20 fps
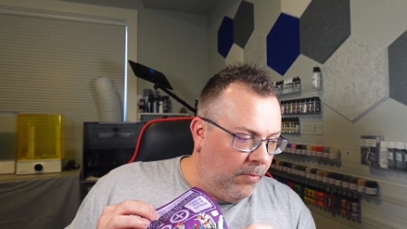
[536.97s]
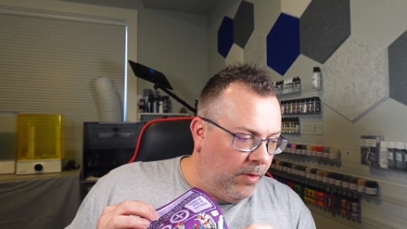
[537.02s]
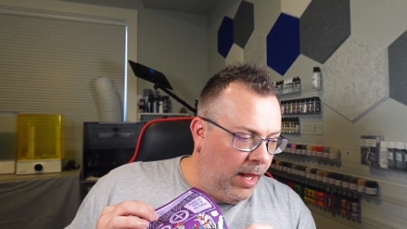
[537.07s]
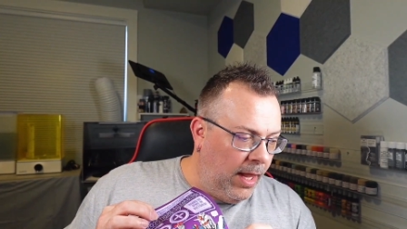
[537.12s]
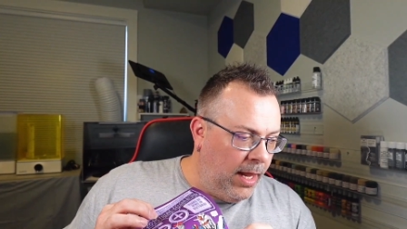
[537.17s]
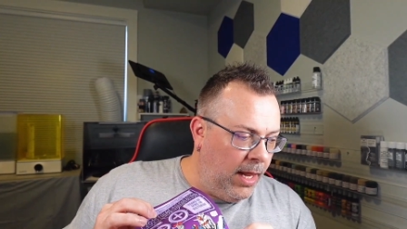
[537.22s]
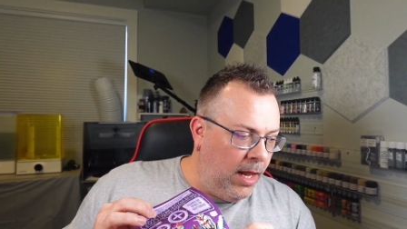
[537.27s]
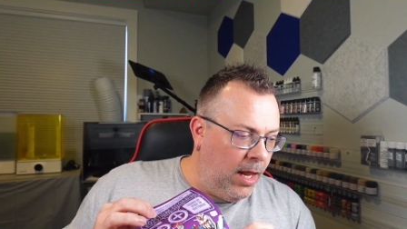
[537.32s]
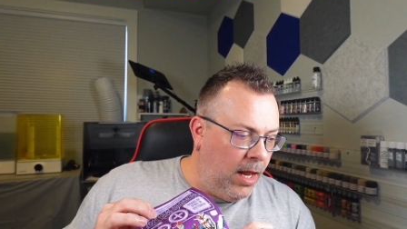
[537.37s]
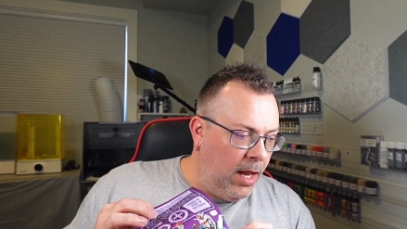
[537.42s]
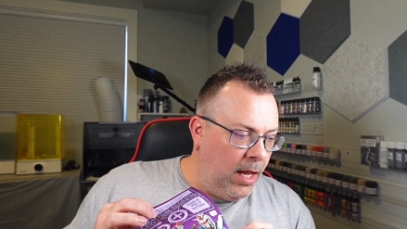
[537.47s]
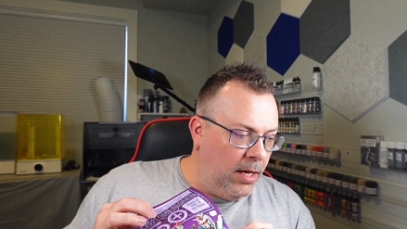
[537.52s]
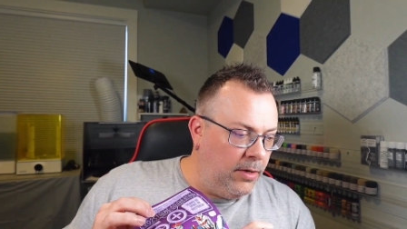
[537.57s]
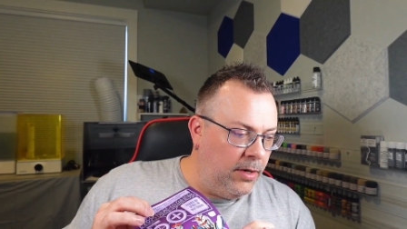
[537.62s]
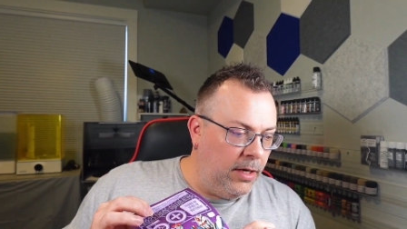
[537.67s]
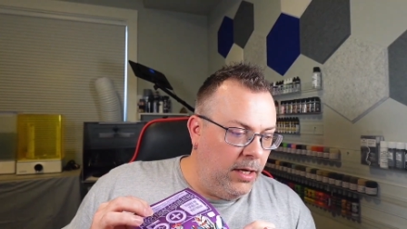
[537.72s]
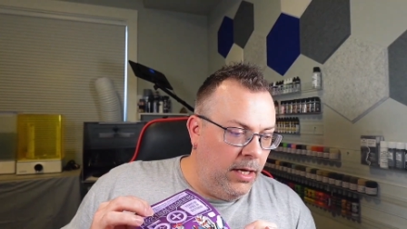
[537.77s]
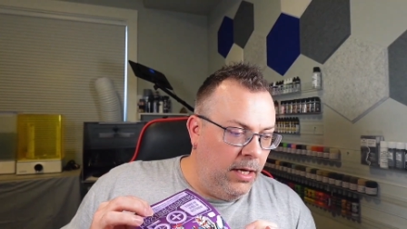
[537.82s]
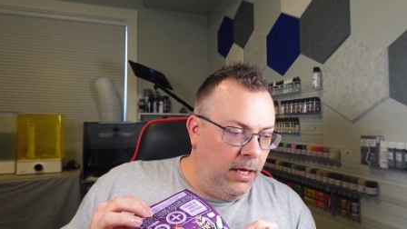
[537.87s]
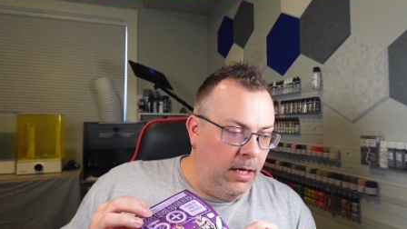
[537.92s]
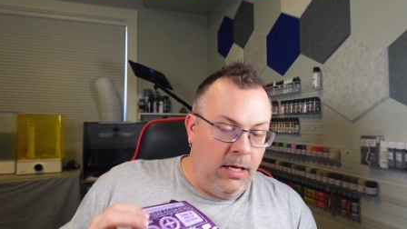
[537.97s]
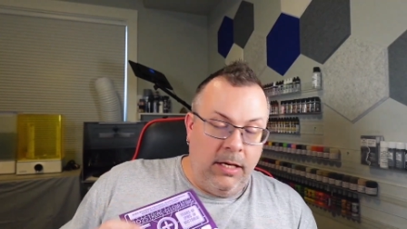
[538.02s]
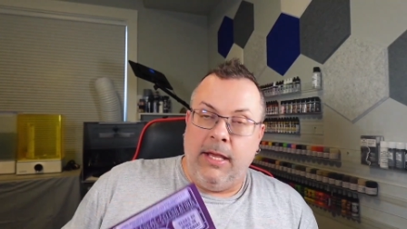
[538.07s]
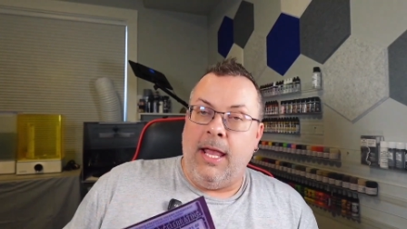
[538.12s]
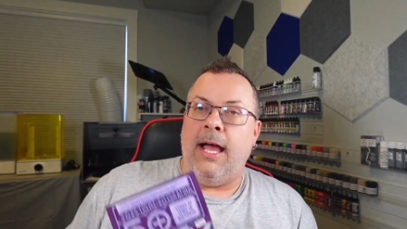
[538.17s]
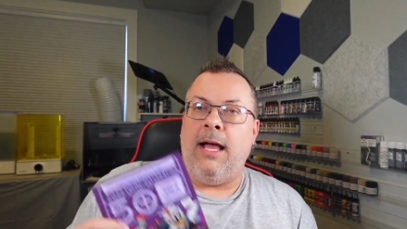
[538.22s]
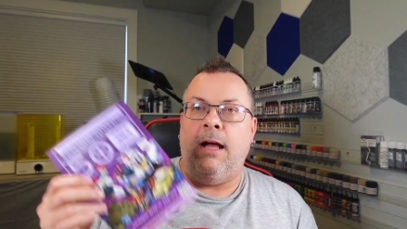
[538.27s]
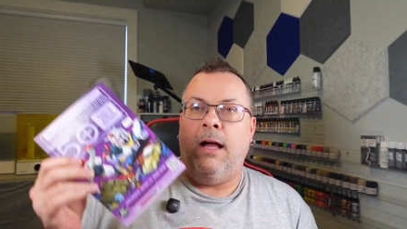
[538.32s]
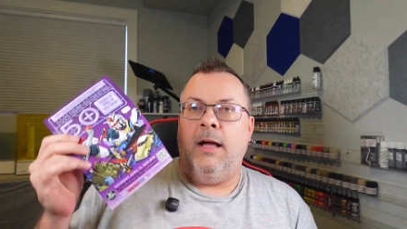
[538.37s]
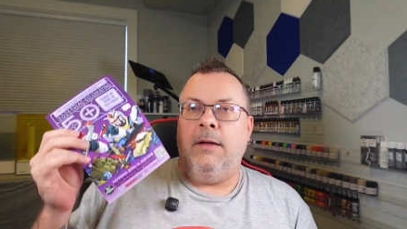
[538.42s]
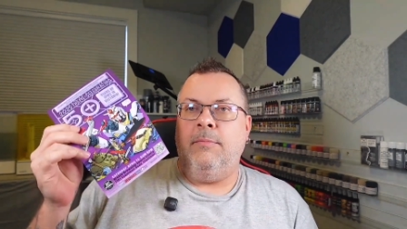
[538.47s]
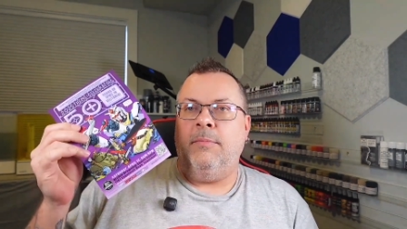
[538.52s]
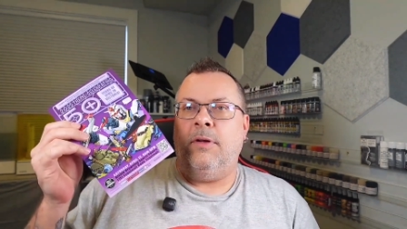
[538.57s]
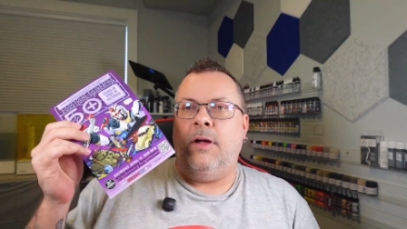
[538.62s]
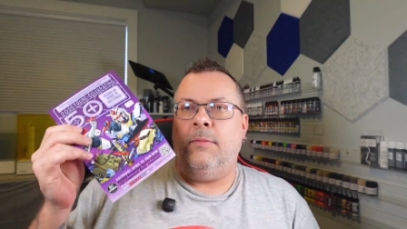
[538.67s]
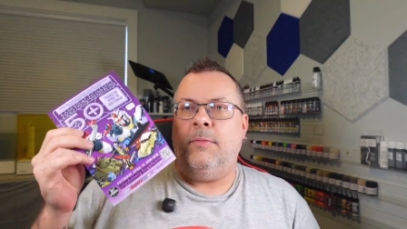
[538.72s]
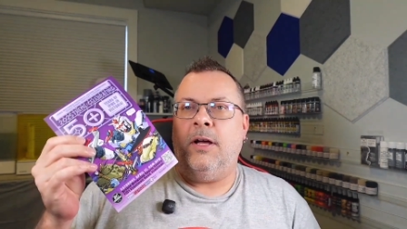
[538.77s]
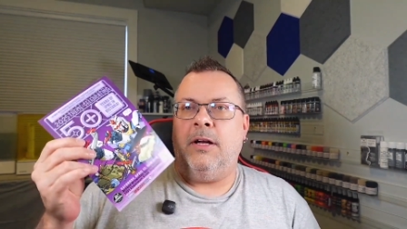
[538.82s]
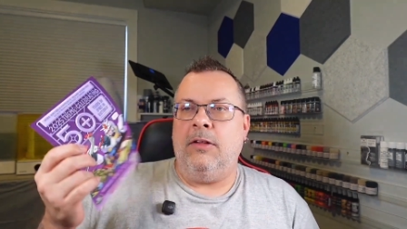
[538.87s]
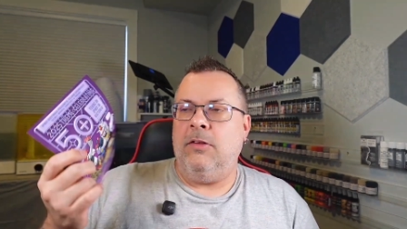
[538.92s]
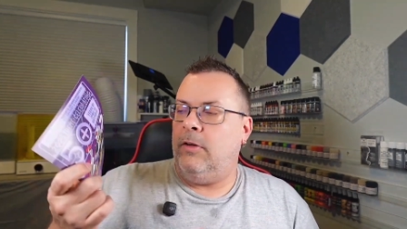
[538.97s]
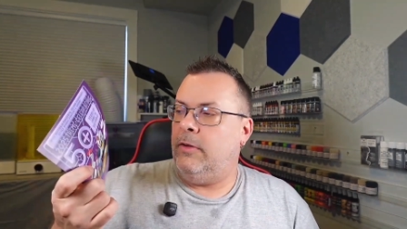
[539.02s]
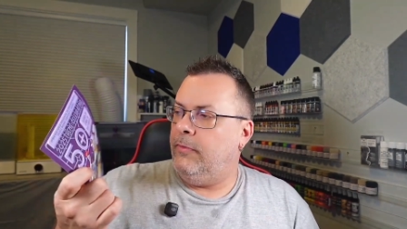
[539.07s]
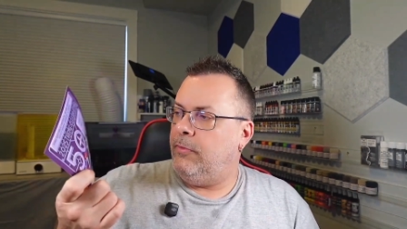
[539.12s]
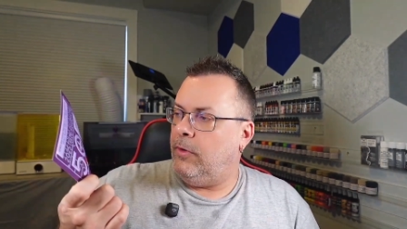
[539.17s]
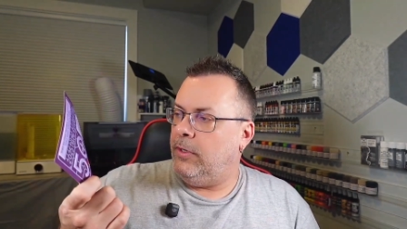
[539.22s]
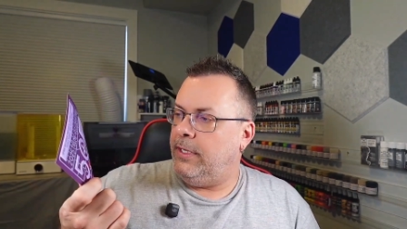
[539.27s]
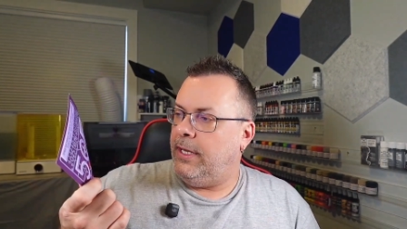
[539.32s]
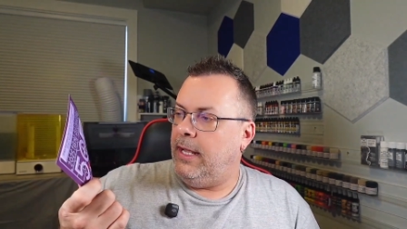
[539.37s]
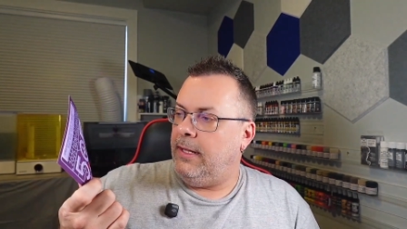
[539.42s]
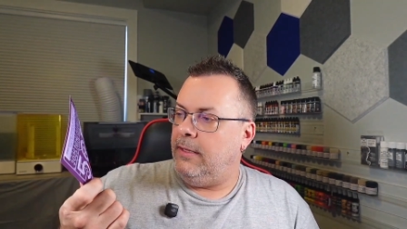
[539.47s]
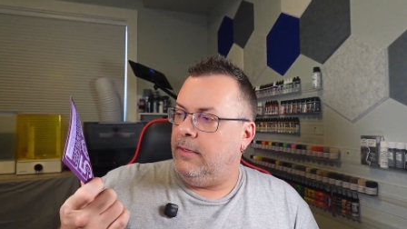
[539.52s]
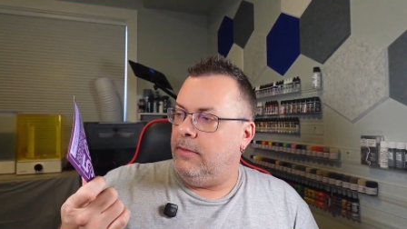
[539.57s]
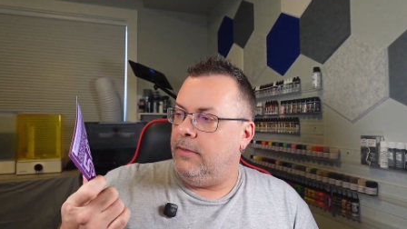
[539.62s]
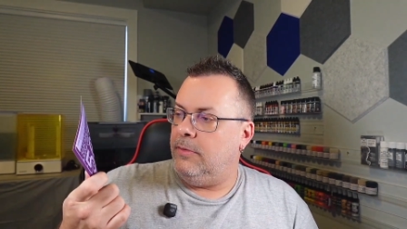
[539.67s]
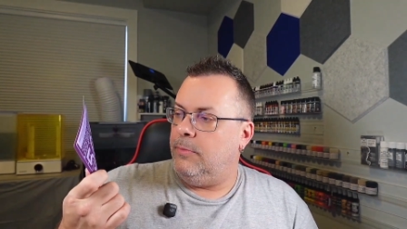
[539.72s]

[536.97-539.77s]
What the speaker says: And yeah, I'm kind of looking forward to